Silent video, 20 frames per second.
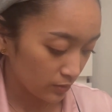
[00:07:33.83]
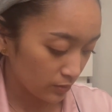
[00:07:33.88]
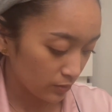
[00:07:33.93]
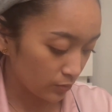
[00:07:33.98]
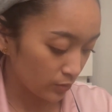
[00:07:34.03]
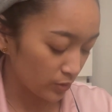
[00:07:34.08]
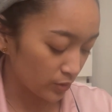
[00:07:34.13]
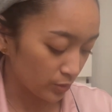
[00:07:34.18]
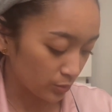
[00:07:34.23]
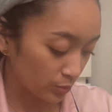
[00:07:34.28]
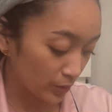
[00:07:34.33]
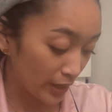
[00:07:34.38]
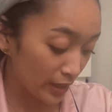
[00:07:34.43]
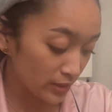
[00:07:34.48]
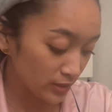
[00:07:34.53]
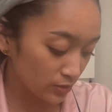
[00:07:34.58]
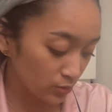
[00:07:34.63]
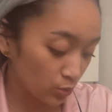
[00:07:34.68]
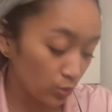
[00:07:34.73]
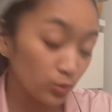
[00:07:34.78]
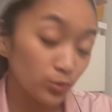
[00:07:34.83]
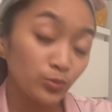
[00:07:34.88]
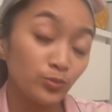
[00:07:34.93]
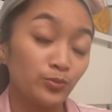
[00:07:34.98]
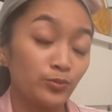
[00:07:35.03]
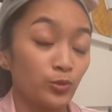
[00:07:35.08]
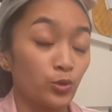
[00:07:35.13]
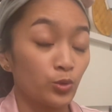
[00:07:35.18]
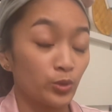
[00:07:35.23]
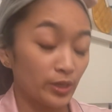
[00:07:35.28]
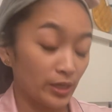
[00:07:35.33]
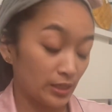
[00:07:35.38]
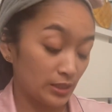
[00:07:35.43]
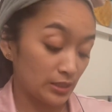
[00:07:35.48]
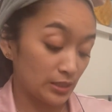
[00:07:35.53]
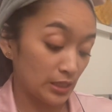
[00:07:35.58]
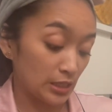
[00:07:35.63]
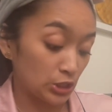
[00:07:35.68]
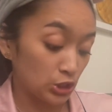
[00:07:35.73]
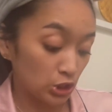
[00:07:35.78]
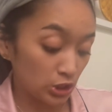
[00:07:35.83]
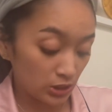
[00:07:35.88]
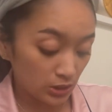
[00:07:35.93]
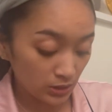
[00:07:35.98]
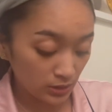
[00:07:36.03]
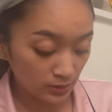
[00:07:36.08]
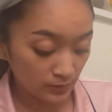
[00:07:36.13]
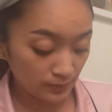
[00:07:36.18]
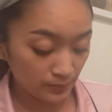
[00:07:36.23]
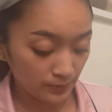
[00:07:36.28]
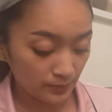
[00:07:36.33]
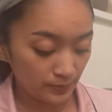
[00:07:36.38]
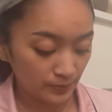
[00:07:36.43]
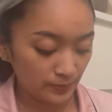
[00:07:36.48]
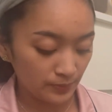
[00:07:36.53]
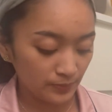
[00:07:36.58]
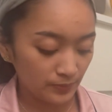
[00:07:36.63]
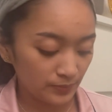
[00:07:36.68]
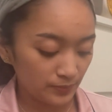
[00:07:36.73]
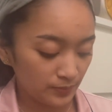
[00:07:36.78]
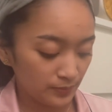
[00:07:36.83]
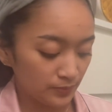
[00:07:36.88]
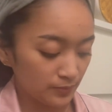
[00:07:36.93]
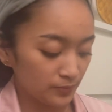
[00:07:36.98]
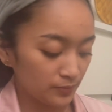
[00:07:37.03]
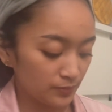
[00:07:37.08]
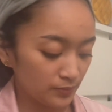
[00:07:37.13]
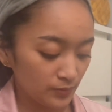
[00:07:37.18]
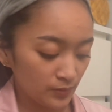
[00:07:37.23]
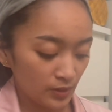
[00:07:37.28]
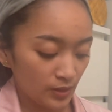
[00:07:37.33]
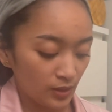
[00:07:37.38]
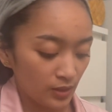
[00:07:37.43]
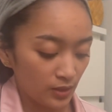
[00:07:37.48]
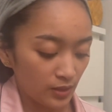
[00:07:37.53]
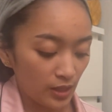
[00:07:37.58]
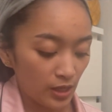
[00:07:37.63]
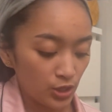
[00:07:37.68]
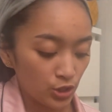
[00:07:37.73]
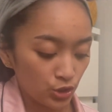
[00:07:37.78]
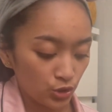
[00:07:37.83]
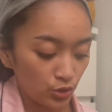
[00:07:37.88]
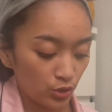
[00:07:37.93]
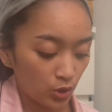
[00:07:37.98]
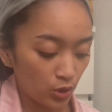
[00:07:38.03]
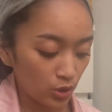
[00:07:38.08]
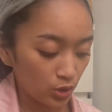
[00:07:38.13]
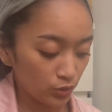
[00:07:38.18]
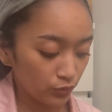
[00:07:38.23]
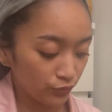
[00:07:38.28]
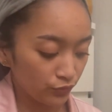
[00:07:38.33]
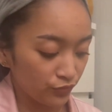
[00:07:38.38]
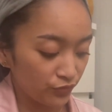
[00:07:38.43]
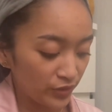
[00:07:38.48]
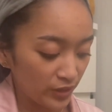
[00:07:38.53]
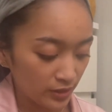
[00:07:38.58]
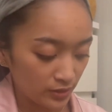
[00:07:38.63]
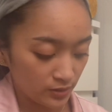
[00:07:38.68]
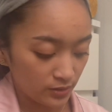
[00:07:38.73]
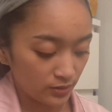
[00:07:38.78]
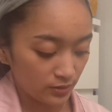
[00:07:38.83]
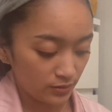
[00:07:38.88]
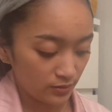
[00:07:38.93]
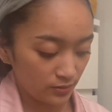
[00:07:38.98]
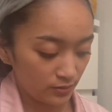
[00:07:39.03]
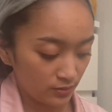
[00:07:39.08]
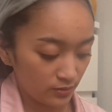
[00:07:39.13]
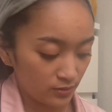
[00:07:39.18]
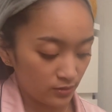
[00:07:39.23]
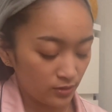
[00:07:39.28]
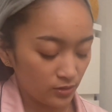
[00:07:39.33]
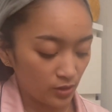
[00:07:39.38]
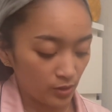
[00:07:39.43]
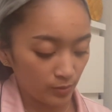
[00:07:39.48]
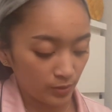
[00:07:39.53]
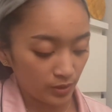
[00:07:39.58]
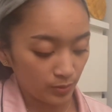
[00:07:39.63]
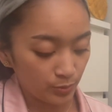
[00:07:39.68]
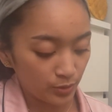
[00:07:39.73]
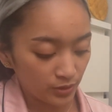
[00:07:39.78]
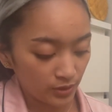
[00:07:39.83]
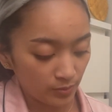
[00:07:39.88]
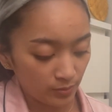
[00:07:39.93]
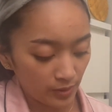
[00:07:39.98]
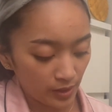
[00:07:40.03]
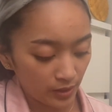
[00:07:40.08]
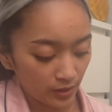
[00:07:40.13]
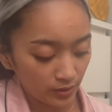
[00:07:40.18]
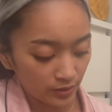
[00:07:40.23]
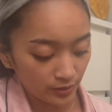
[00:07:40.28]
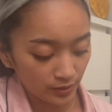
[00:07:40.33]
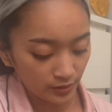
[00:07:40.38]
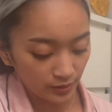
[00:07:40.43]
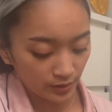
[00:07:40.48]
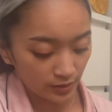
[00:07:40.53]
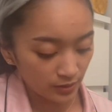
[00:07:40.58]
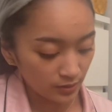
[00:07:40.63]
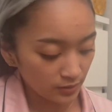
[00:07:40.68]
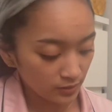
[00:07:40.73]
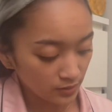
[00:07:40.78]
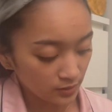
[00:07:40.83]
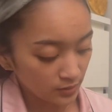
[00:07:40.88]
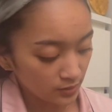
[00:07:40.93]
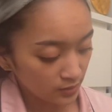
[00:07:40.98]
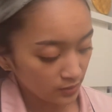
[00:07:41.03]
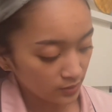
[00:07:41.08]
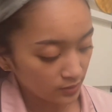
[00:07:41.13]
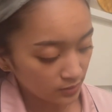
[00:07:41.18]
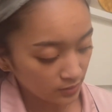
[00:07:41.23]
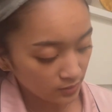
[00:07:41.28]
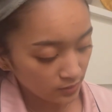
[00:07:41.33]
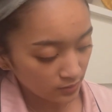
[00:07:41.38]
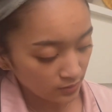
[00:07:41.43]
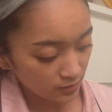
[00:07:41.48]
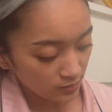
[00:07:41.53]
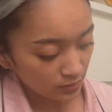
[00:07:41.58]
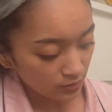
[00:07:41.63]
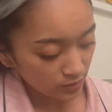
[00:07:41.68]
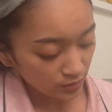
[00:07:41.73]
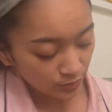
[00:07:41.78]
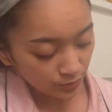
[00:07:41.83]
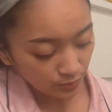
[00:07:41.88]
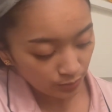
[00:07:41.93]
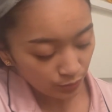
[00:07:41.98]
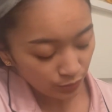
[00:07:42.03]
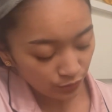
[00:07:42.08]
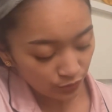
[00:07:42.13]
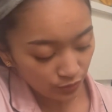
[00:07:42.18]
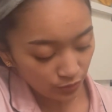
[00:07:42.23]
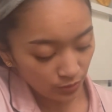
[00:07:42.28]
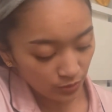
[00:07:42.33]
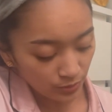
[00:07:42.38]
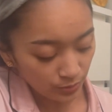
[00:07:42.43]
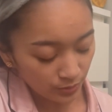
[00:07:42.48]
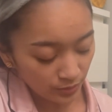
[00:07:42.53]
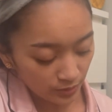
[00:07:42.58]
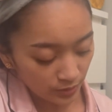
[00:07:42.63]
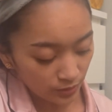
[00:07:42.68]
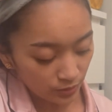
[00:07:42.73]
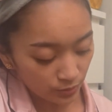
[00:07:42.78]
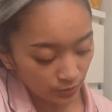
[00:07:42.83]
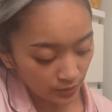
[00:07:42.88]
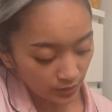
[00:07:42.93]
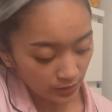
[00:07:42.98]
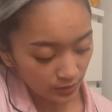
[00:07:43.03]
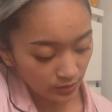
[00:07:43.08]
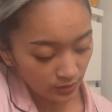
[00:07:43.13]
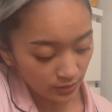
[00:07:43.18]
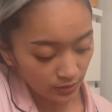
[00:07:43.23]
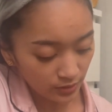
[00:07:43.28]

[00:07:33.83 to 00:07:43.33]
with the right organization, they should all fit. So I'm gonna put them back in there again. Remove you really quick.